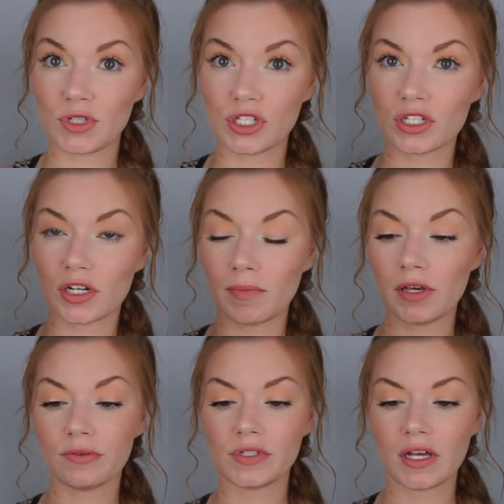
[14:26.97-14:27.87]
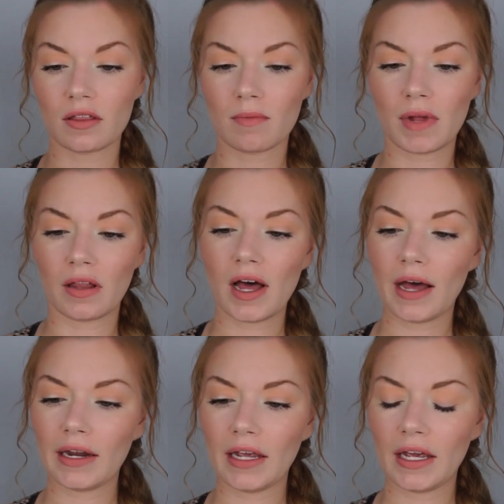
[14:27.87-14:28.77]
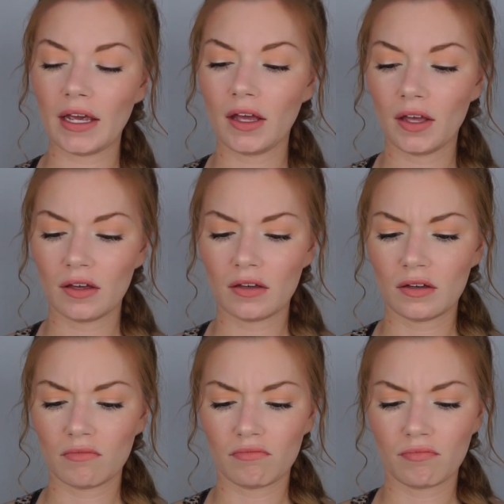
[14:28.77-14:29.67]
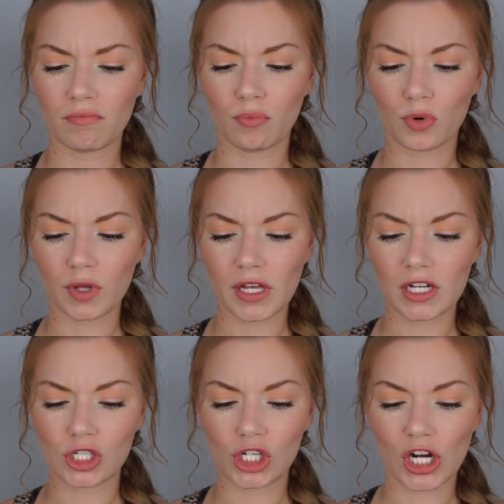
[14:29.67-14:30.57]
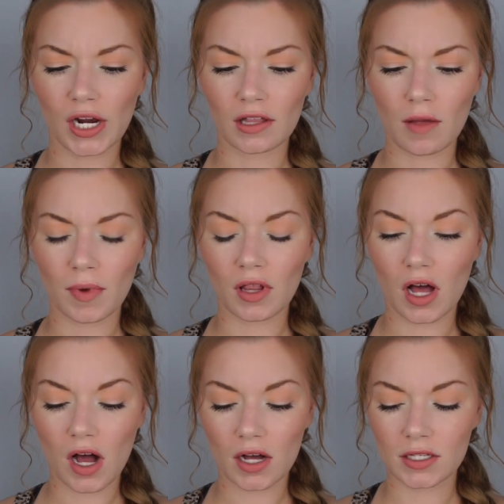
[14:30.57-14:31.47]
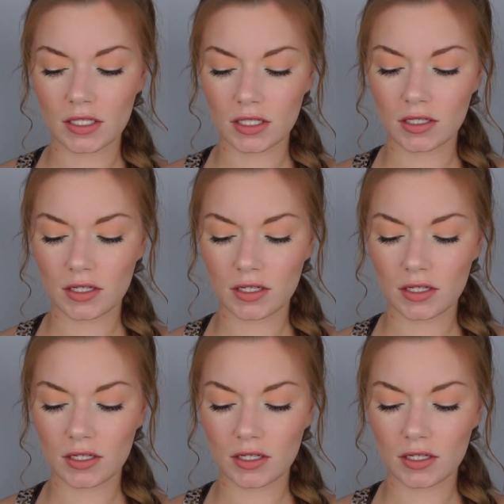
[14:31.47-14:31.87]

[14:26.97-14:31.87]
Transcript: just going to be using the Milani Brilliant Shine Lip Gloss.